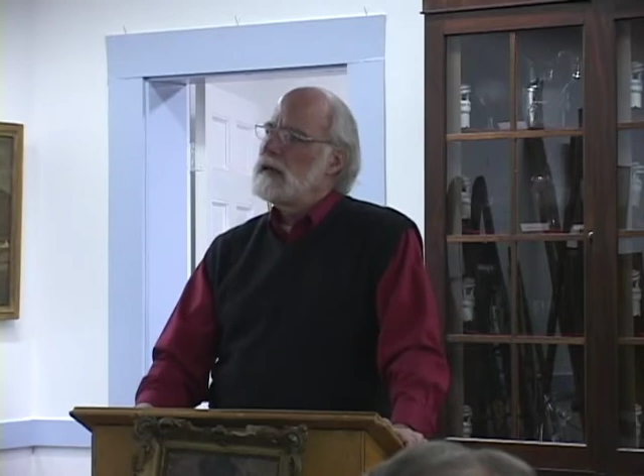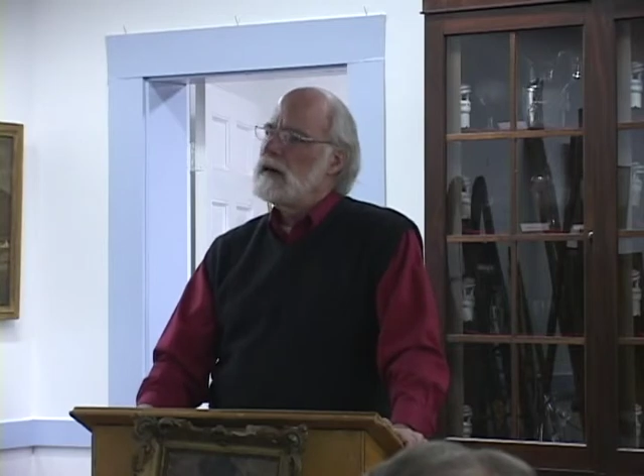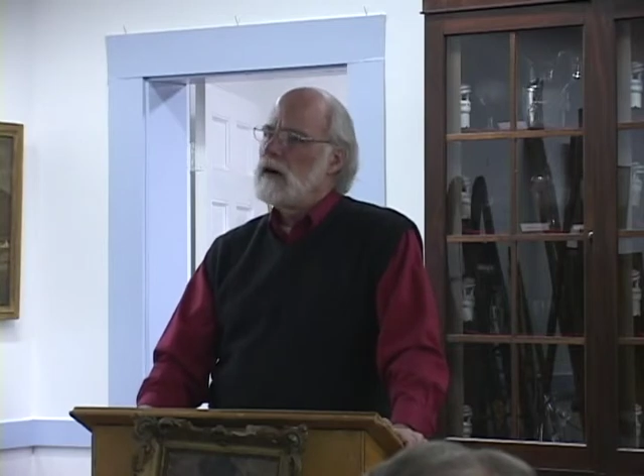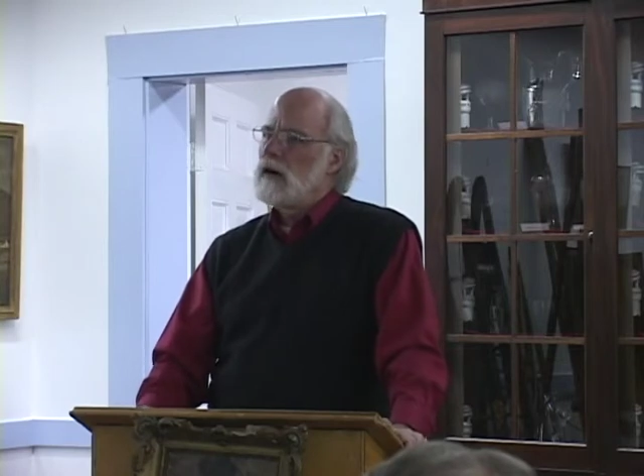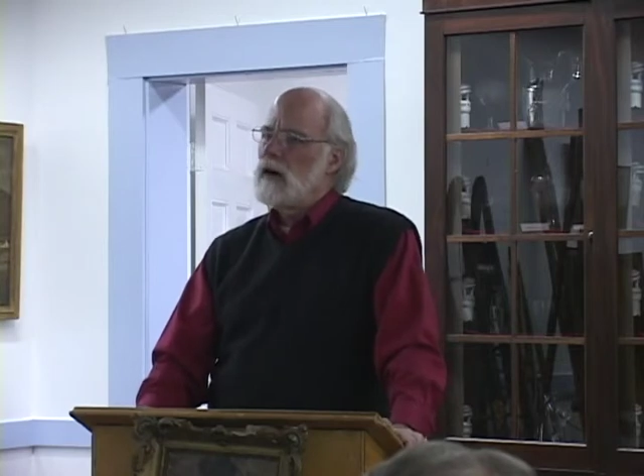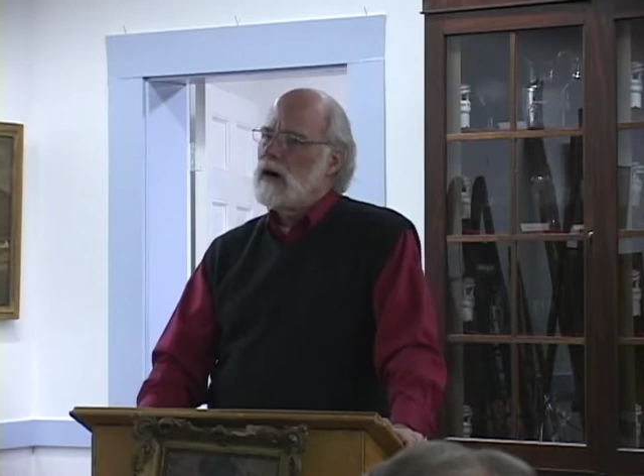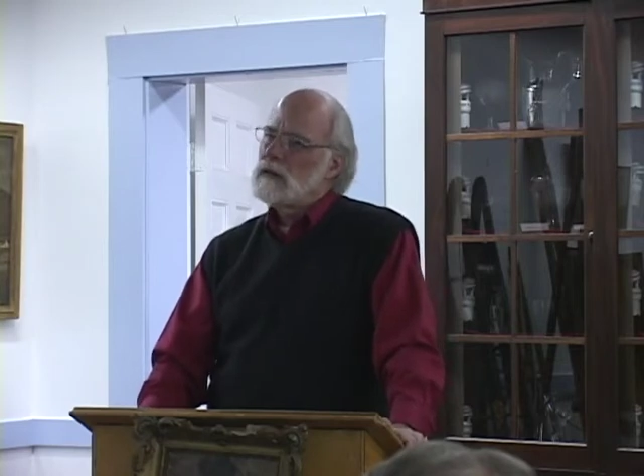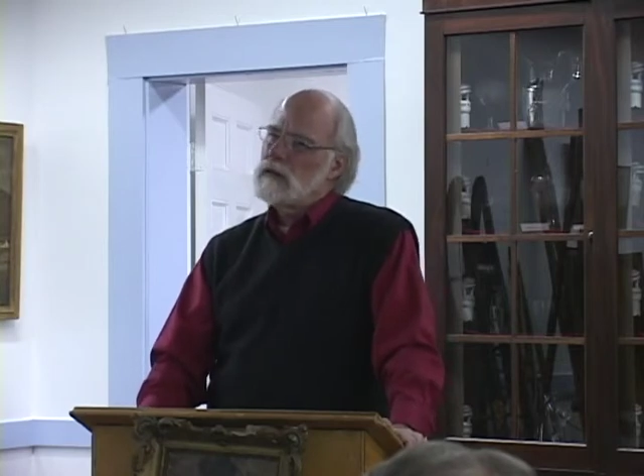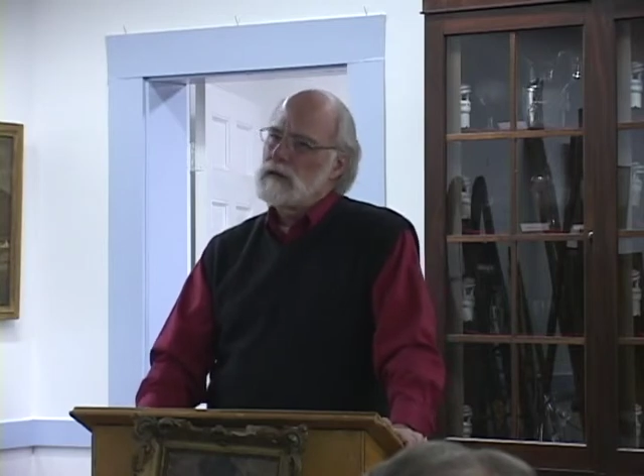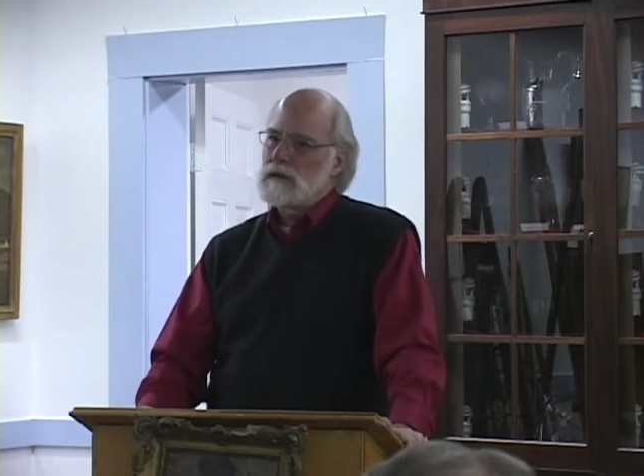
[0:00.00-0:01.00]

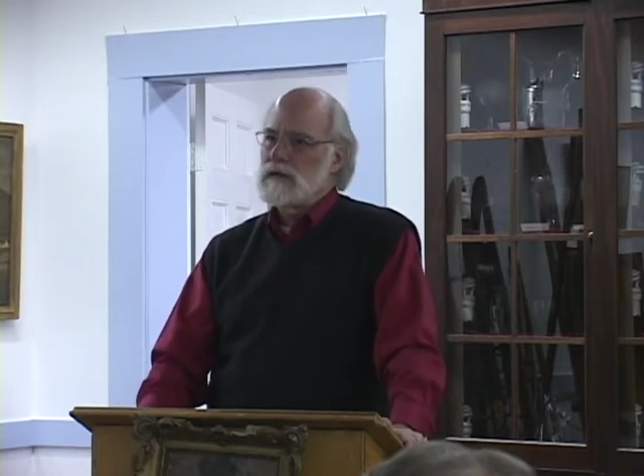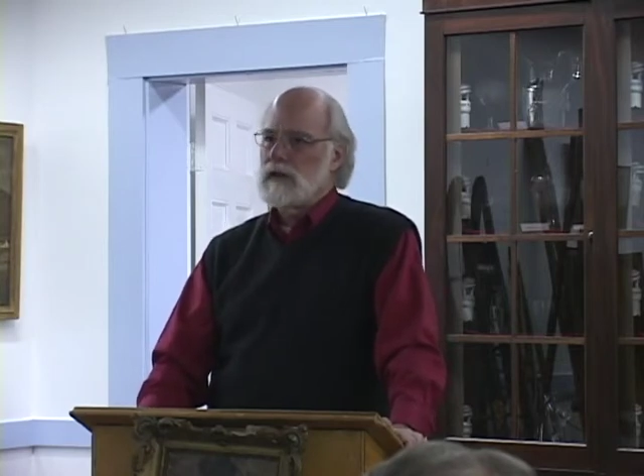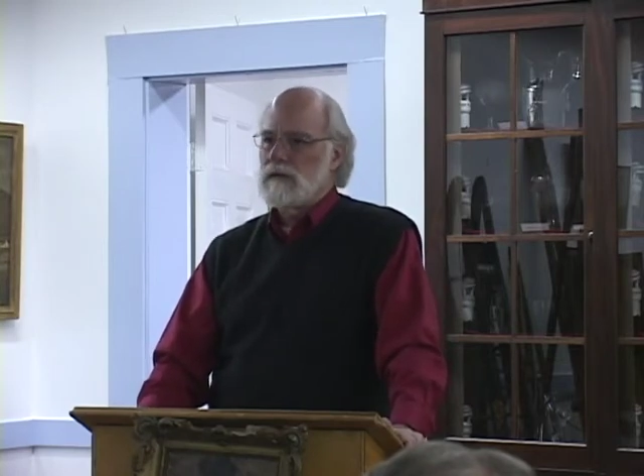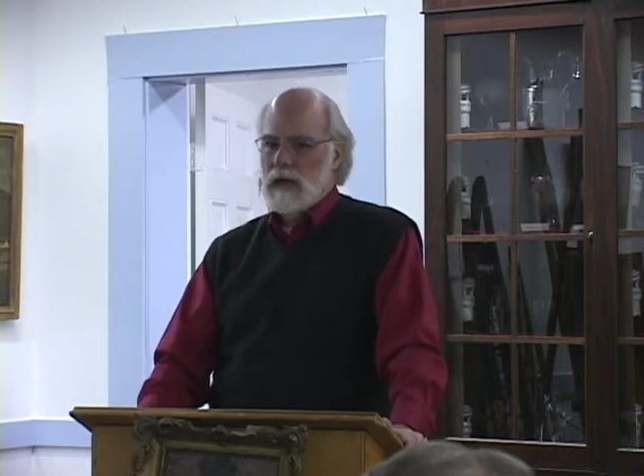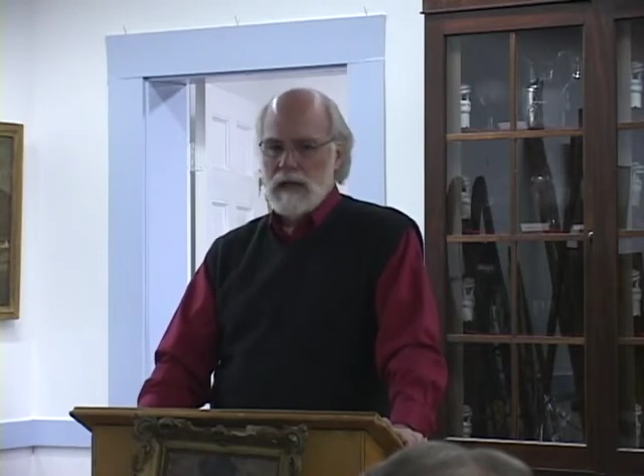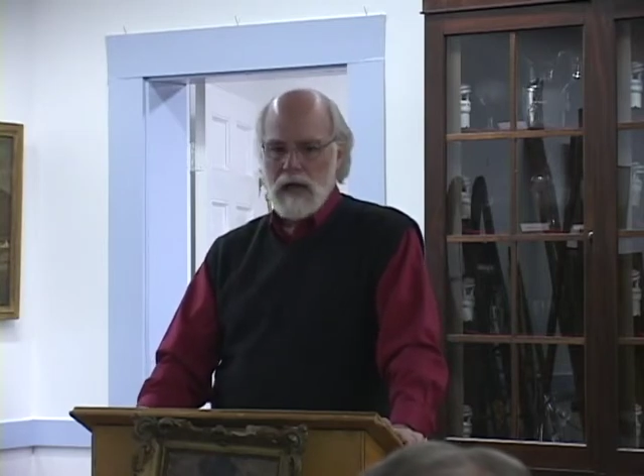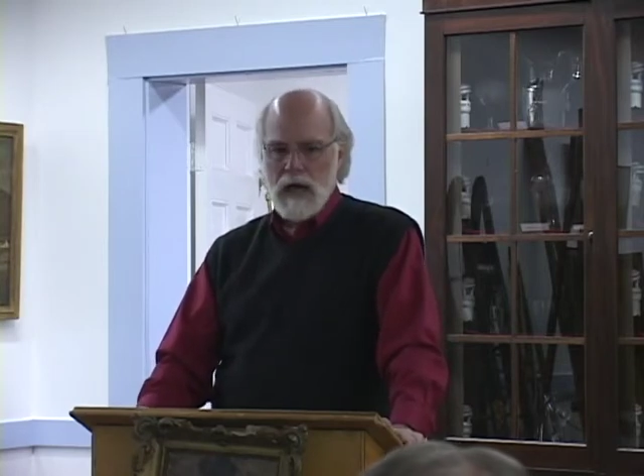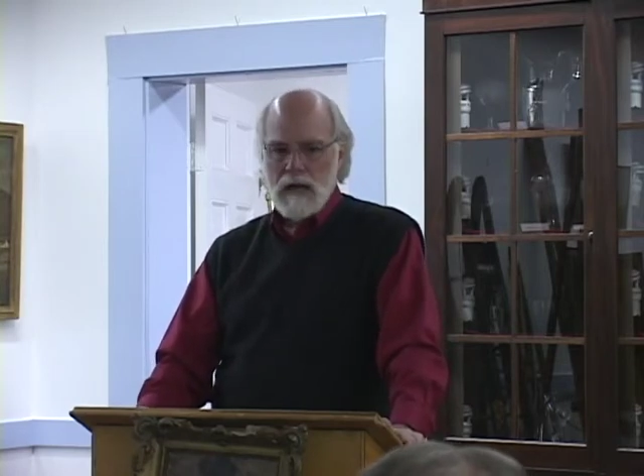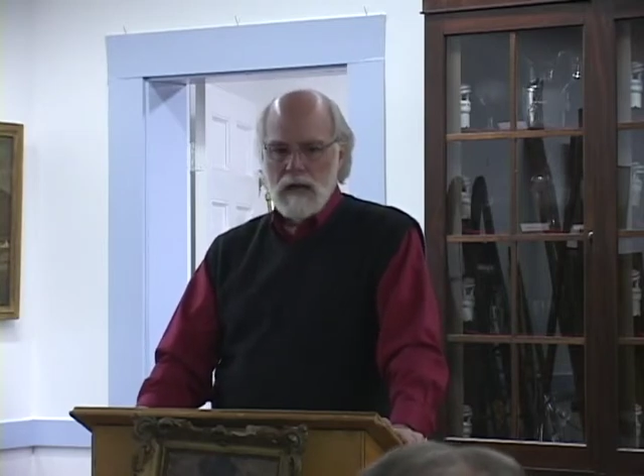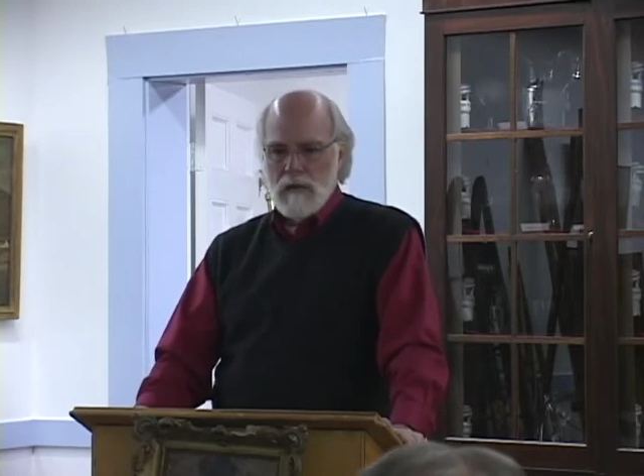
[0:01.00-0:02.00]
all sorts of stuff like that,